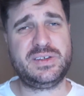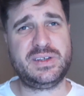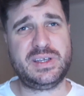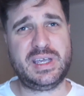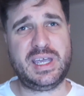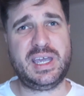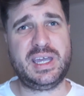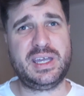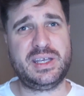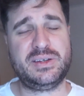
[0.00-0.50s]

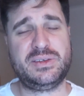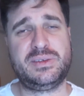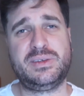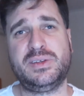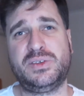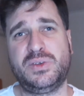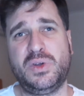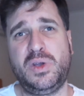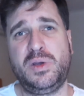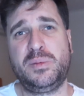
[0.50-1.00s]
and
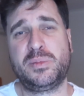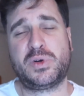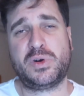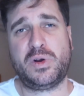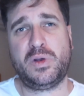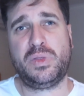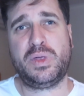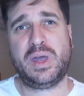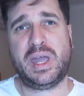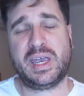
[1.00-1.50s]
the term
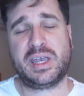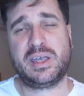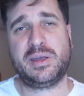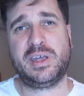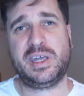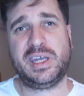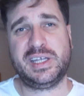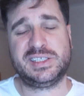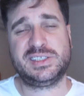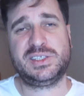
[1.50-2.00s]
growth
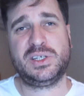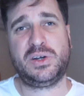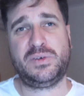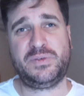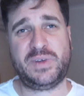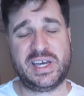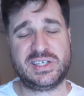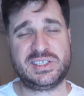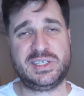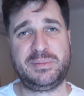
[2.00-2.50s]
hacker
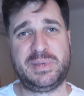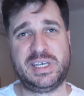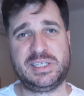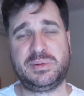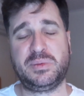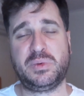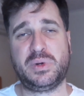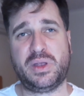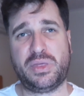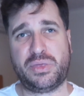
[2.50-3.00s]
itself actually makes
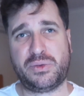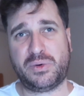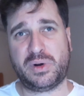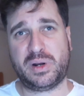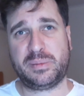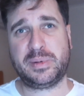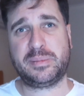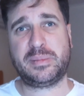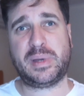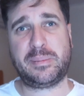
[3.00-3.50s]
me want to throw
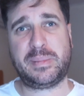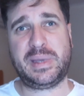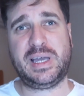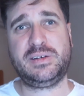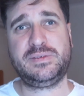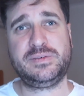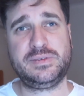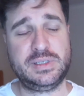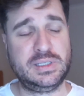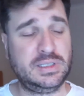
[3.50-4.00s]
up in my
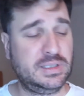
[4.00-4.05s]
mouth.